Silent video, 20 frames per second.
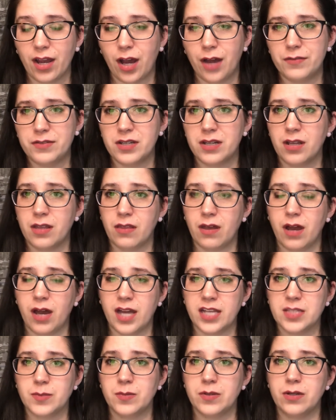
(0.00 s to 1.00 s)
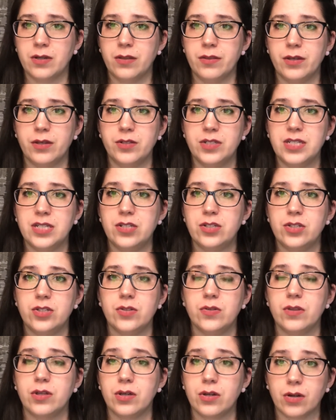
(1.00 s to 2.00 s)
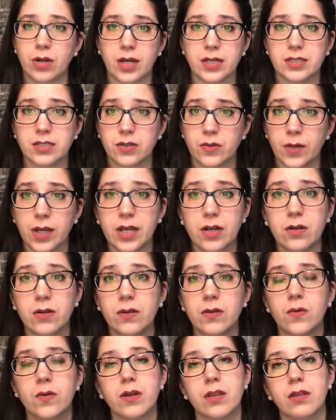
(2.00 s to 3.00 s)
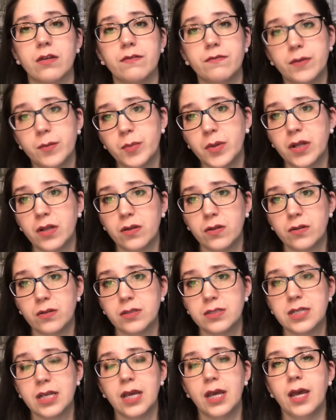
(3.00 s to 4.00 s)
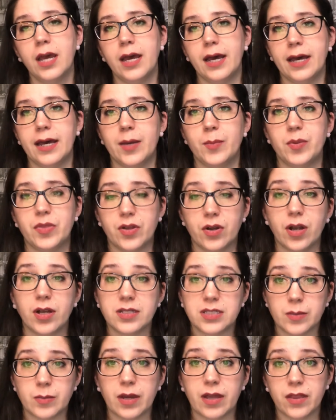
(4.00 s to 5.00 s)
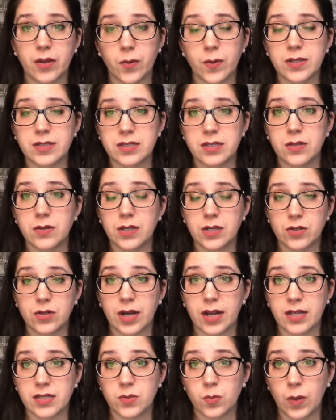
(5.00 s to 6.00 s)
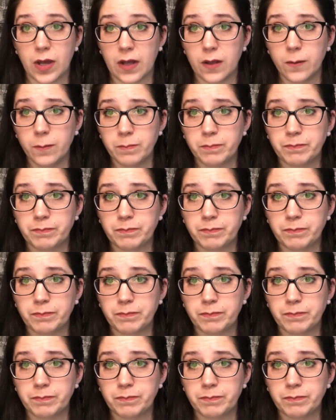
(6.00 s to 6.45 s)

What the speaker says: Often in the hospital, they'll teach you the cross cradle or the football hold, but there are some other ones that you can try as well.